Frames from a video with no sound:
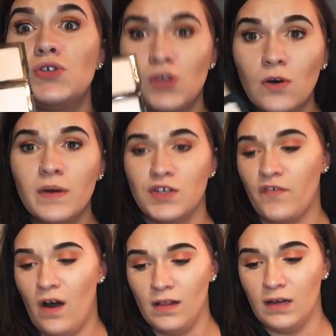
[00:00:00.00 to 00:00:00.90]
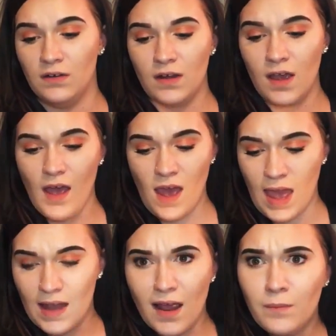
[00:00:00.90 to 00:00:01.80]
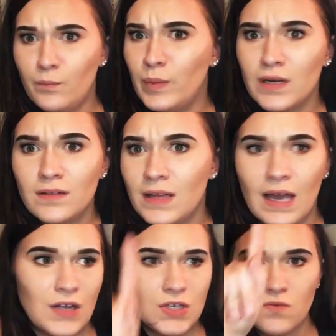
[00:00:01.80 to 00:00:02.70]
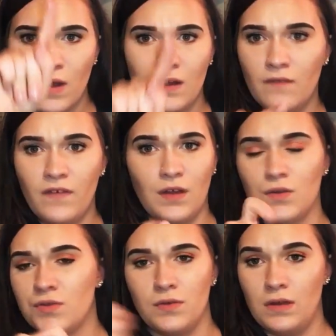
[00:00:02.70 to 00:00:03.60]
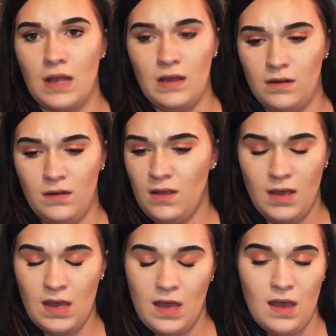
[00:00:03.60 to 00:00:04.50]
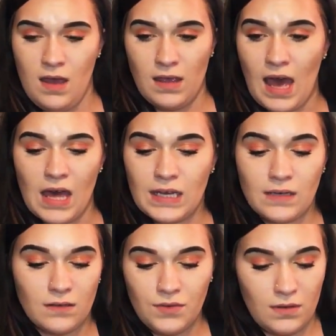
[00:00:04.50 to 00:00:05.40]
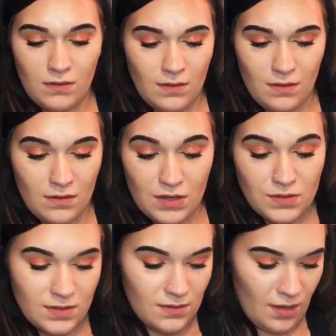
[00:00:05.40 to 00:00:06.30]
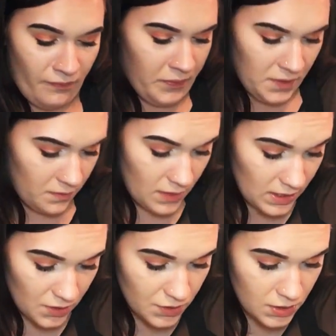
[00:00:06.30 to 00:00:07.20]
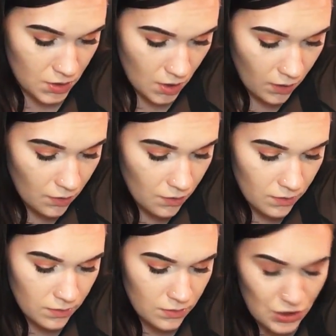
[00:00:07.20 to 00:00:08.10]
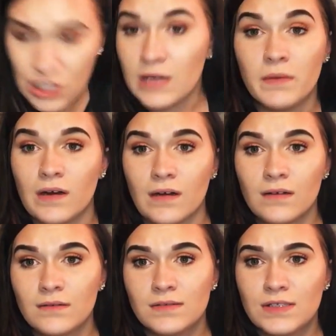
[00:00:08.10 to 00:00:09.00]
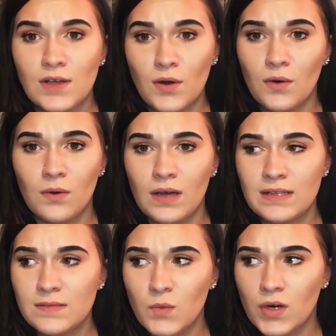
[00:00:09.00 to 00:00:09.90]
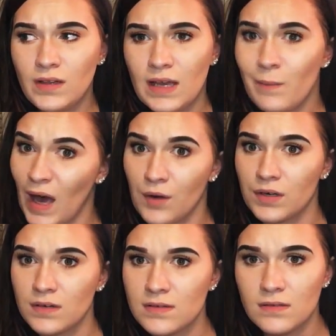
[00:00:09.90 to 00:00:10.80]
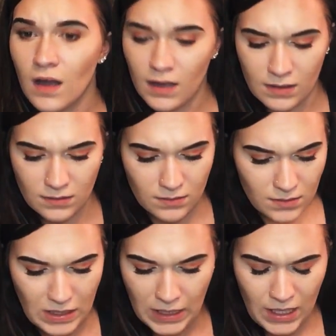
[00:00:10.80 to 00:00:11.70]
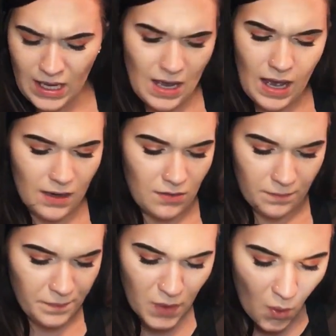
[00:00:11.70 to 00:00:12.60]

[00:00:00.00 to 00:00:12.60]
so much fallout, and I just ran a finger through it, and yeah, and there's like there's no shimmer, so it's more like powders, not, I don't know.